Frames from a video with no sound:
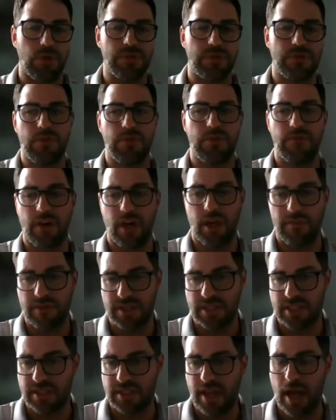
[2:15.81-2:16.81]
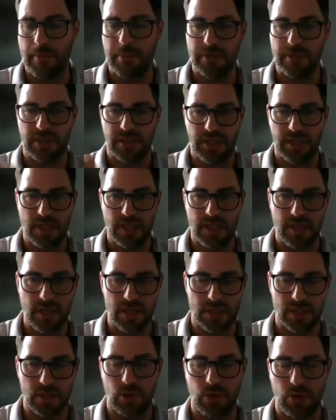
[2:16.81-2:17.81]
Once you've kind of established the
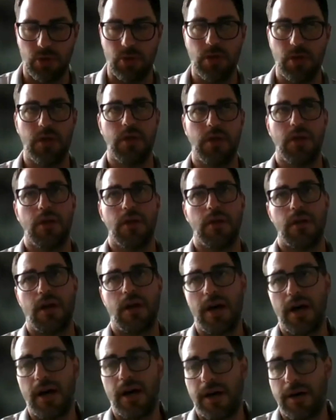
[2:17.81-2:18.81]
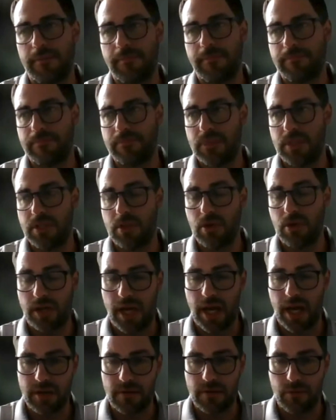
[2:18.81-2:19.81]
initial,
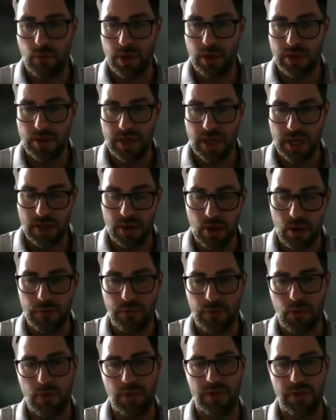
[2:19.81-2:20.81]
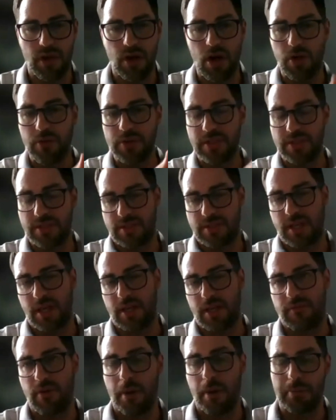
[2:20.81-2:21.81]
kind of what you get known for, then all these
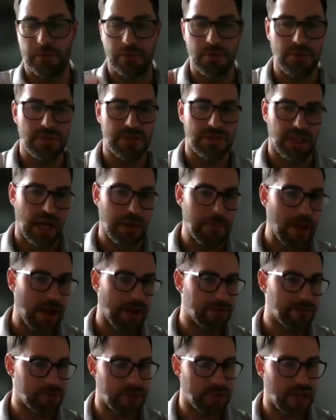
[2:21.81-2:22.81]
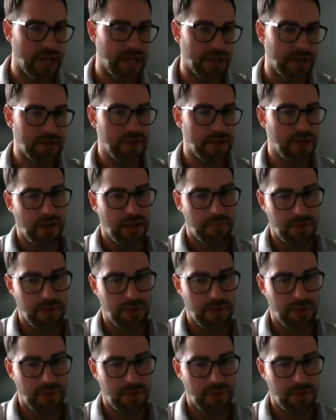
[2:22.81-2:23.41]
kind of opportunities come after that.